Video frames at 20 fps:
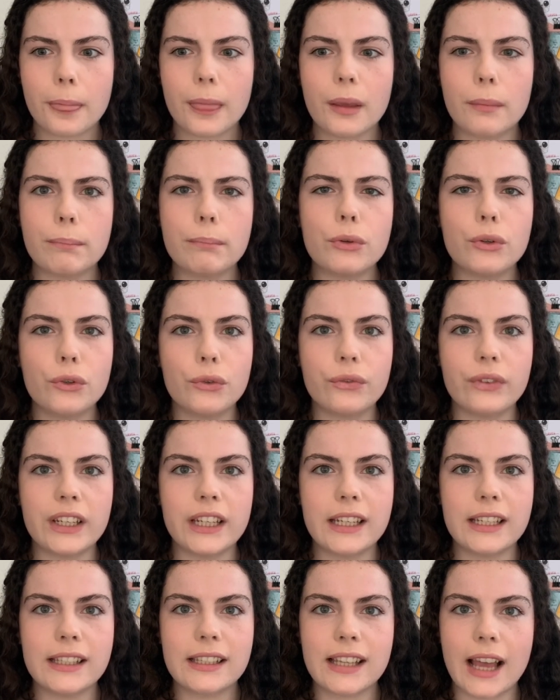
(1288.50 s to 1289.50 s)

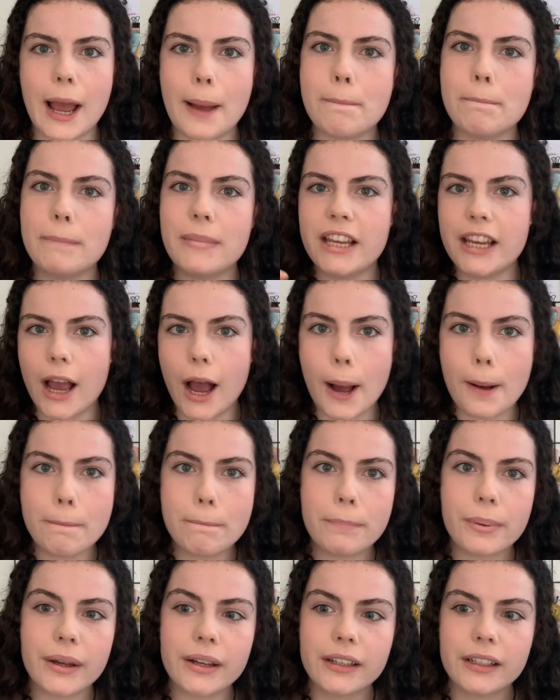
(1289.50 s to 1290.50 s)
movies and meet
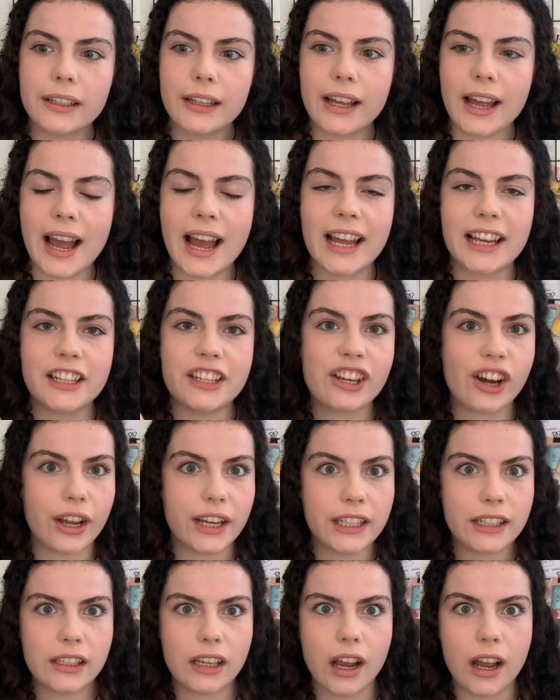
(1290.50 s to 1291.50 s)
up at
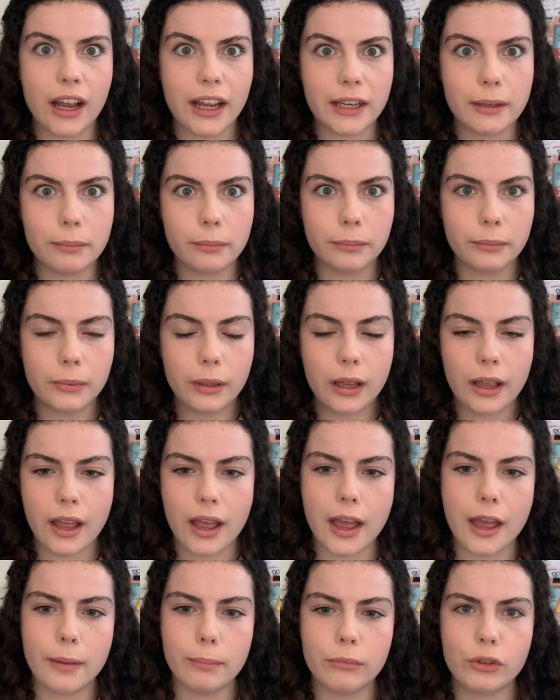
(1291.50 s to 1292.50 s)
night time
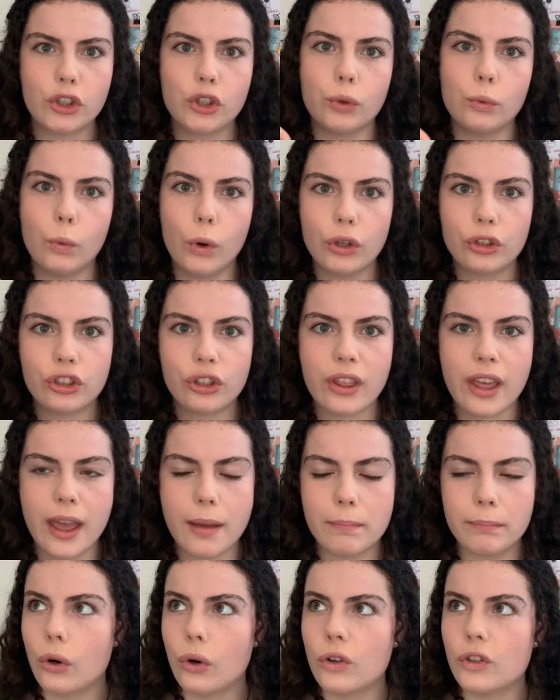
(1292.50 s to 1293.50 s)
to watch
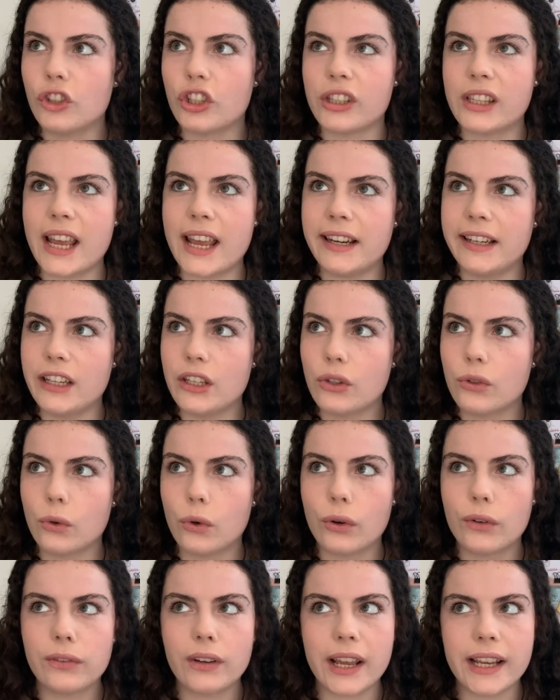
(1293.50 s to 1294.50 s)
them, or just any
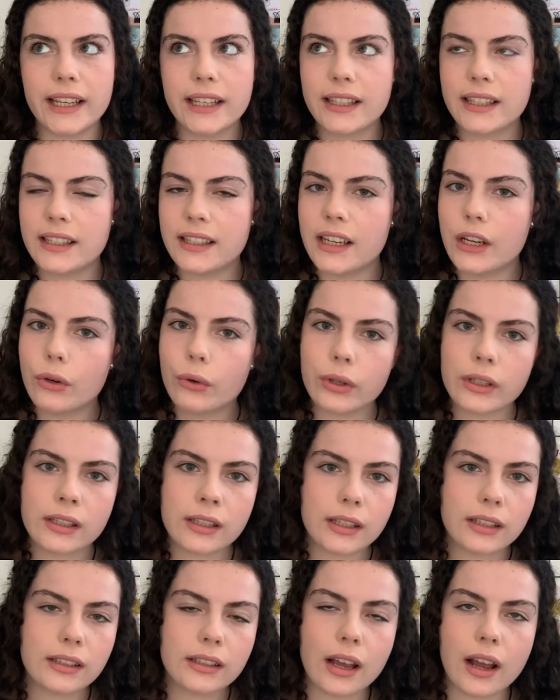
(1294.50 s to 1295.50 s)
sort of like secret
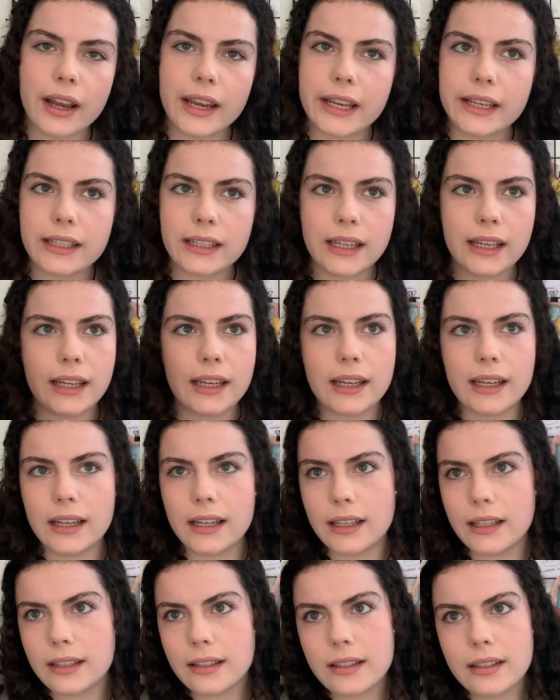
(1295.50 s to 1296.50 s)

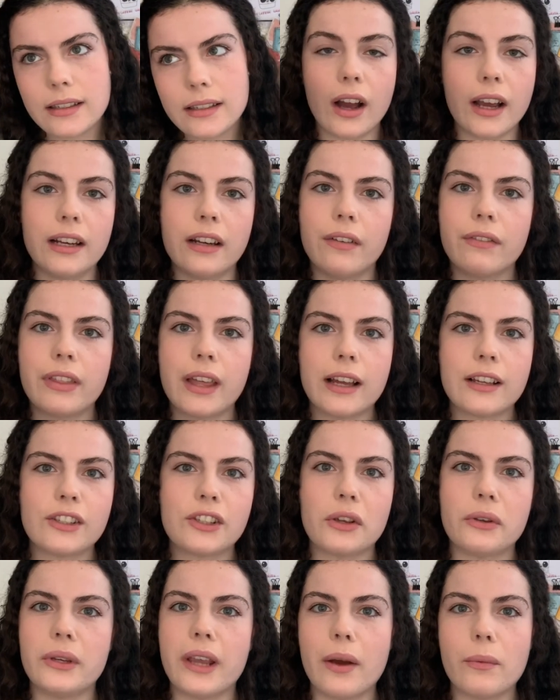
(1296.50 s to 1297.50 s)
societies. I love that. So
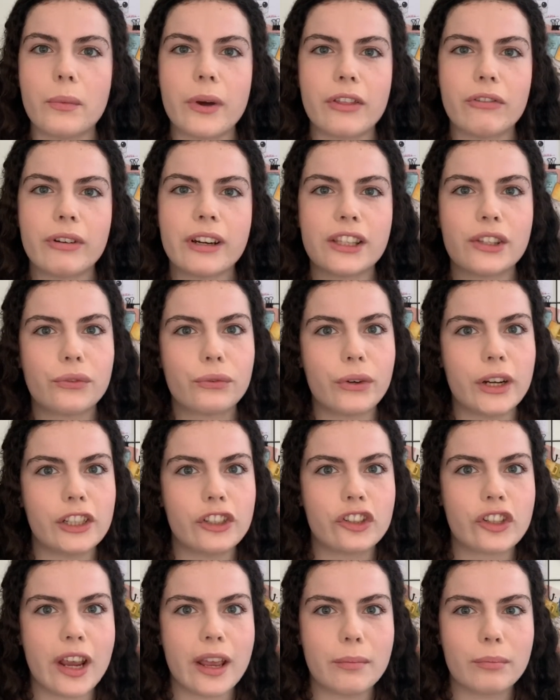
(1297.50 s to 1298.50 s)
yeah, whether it's
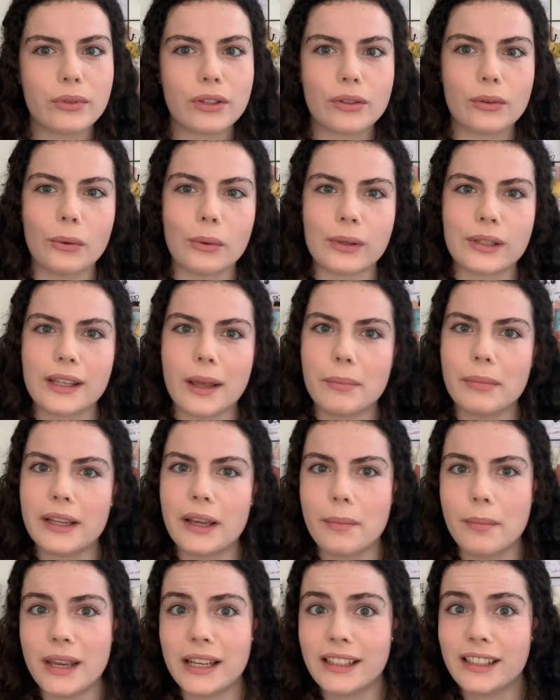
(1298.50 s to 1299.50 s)
friendships or something a
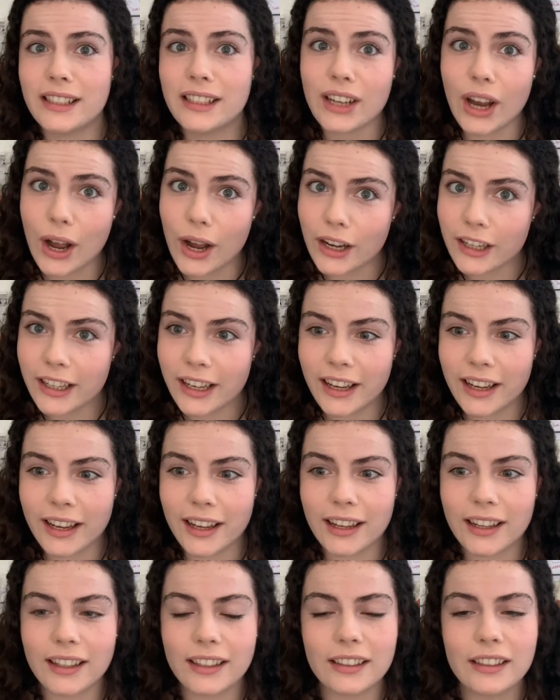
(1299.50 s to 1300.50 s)
bit
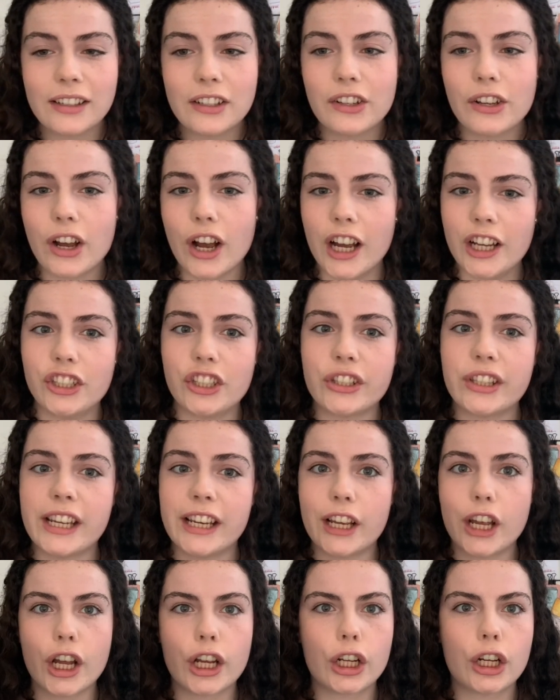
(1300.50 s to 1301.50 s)
darker, I just
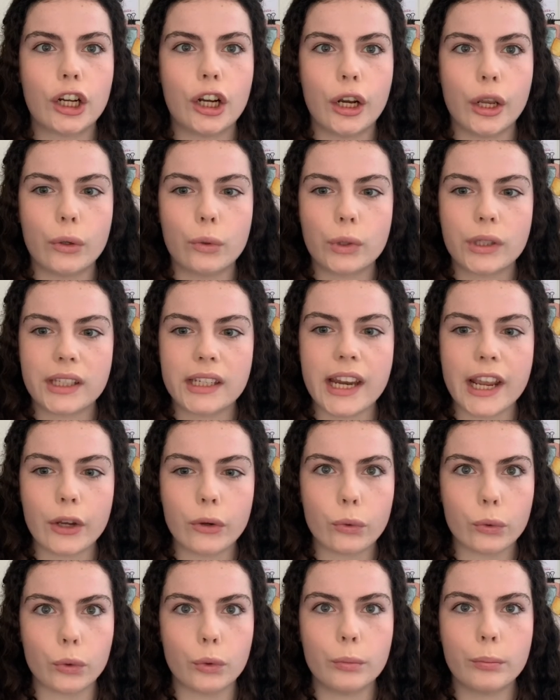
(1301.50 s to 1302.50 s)
think a close-knit
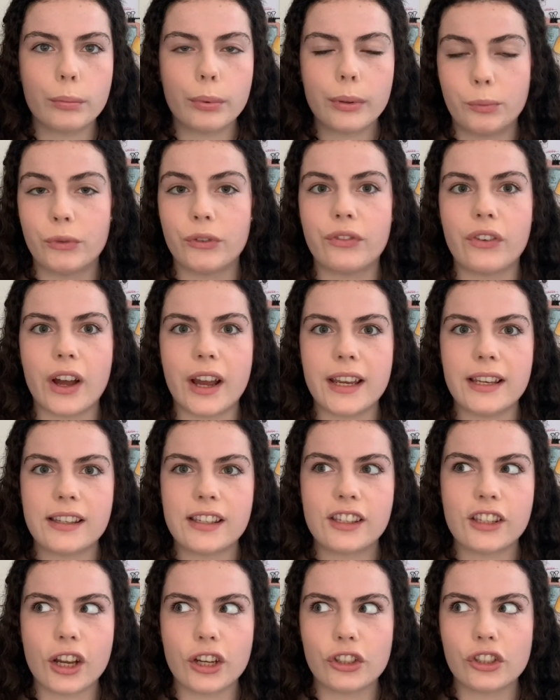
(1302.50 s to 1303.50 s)
group provides
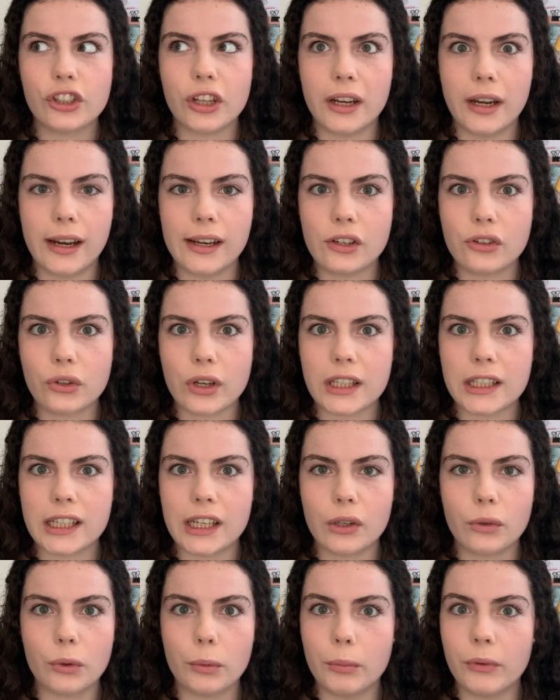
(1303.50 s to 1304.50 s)
such an interesting
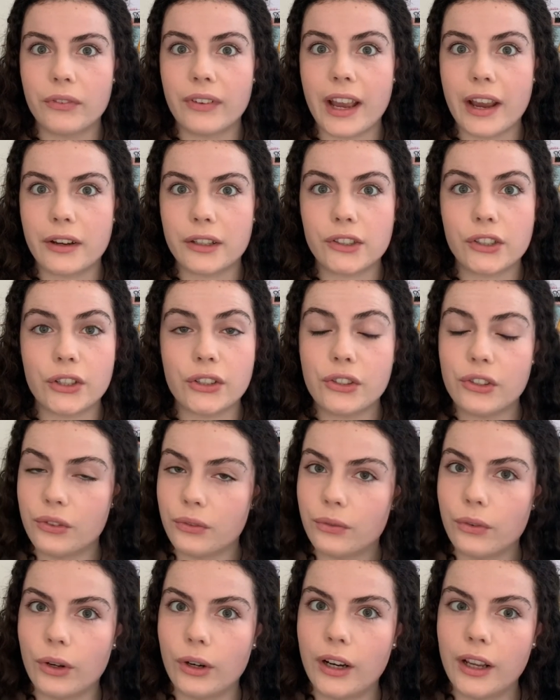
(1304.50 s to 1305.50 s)
group of characters to
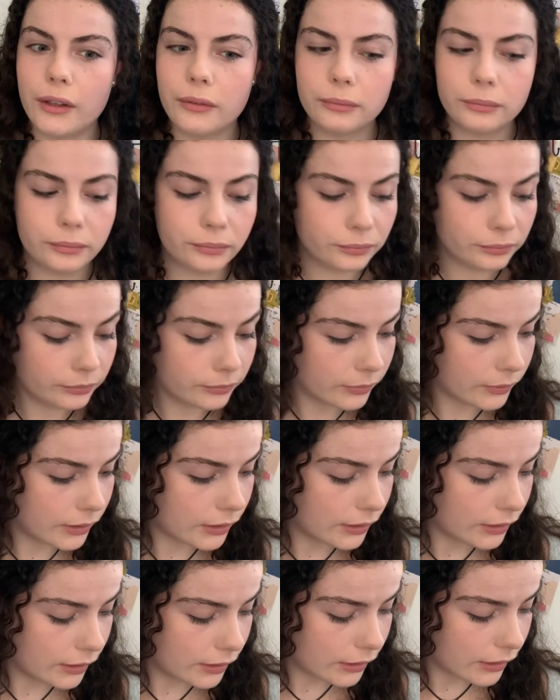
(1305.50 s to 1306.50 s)
follow.
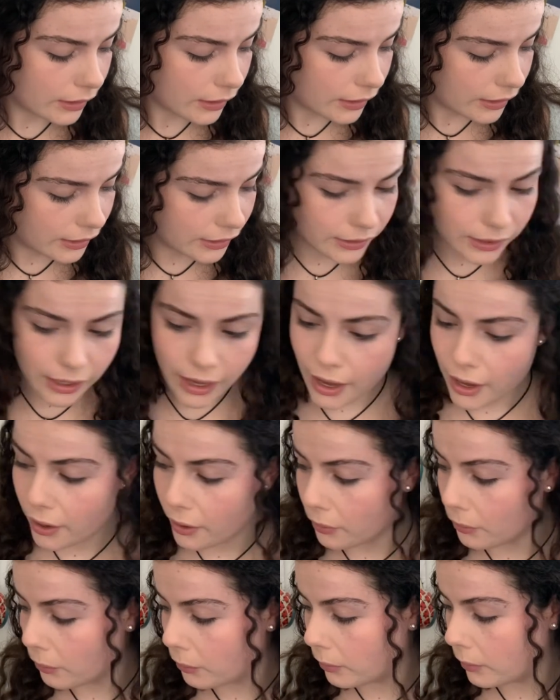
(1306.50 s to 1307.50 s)

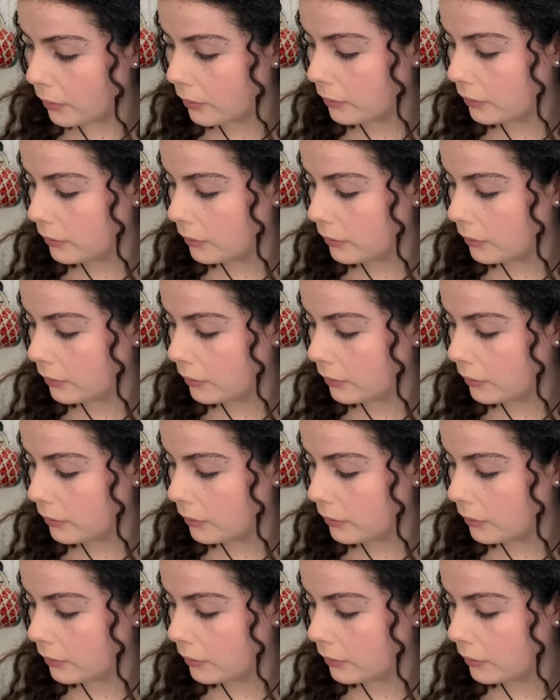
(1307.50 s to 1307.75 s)
So